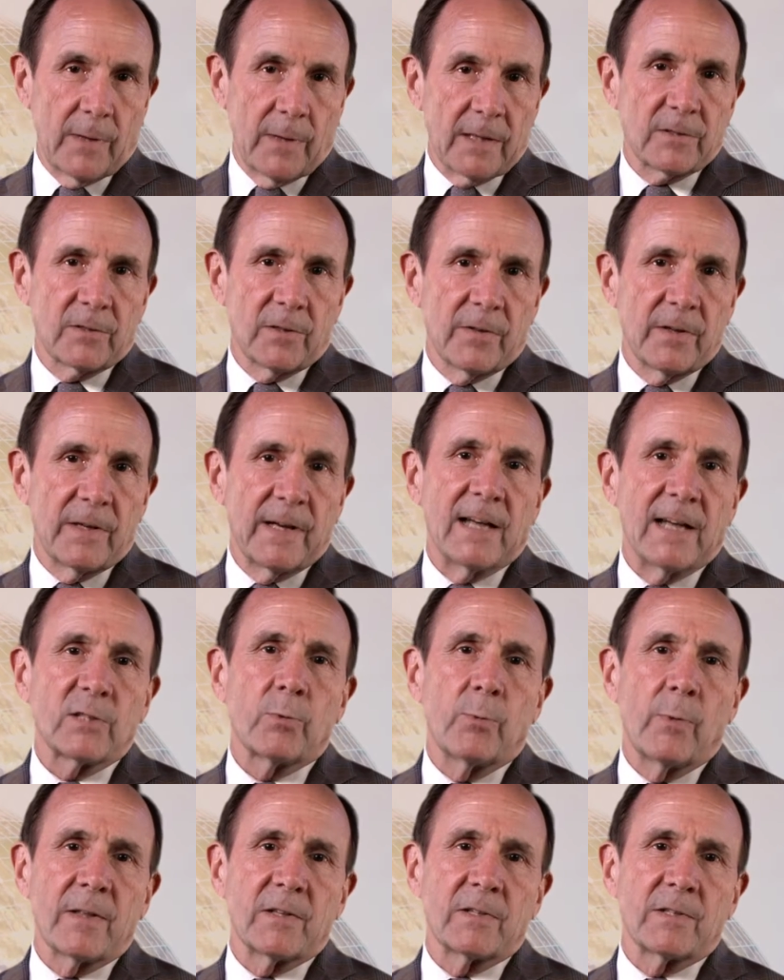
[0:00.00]
Director of the
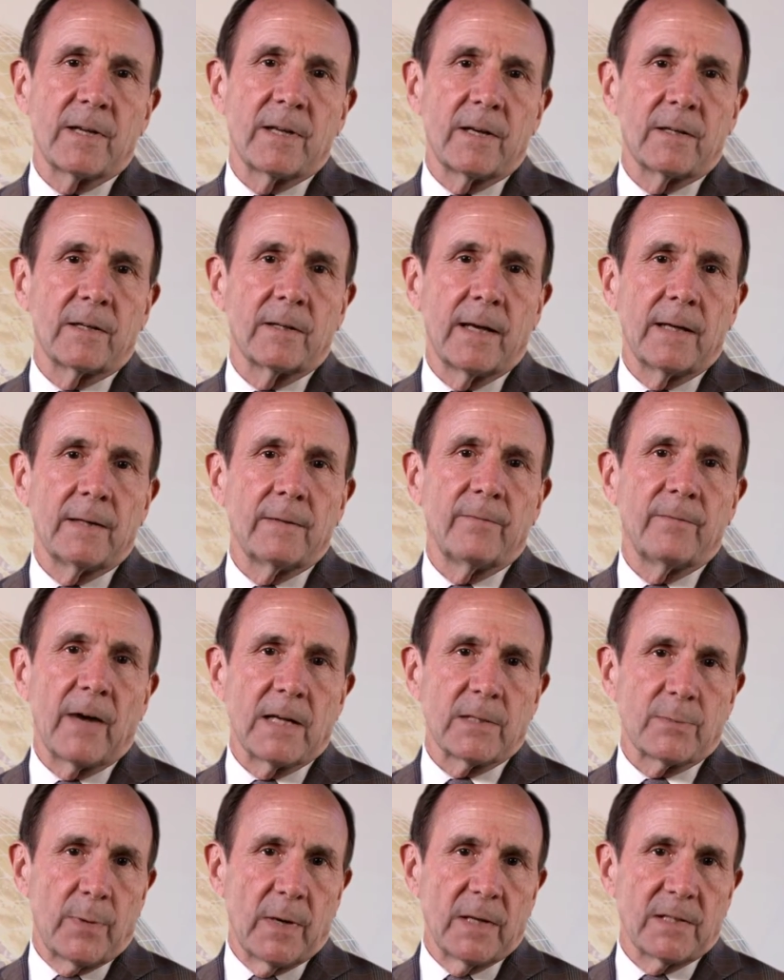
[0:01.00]
National Weather Center, and
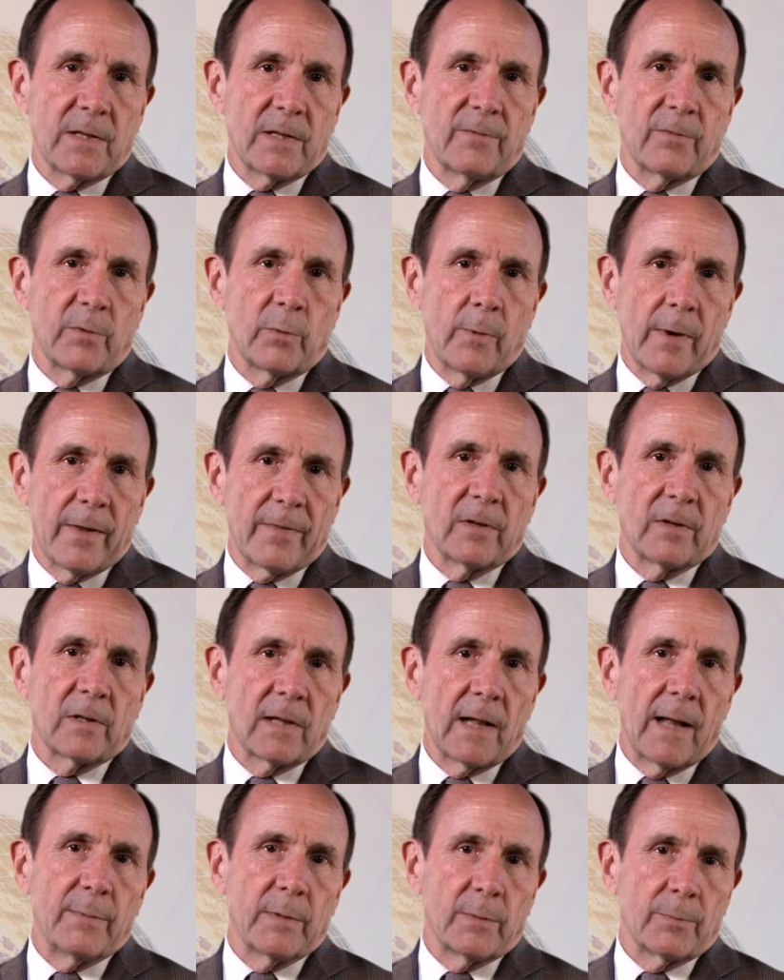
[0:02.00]
Vice President for Weather and
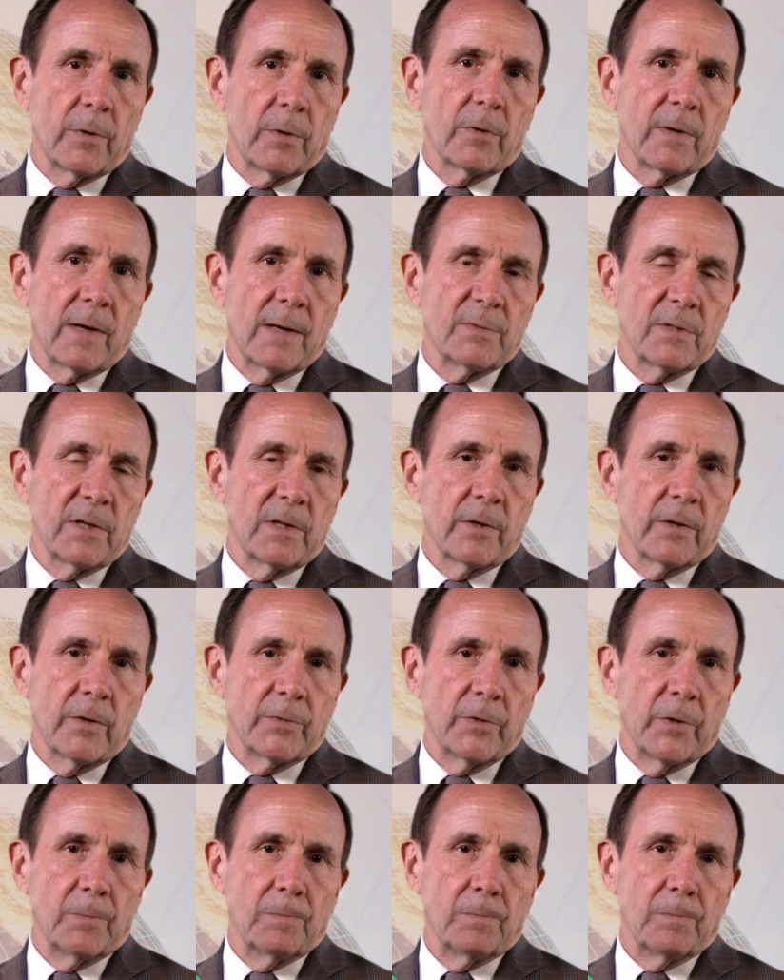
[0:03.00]
Climate Programs here at O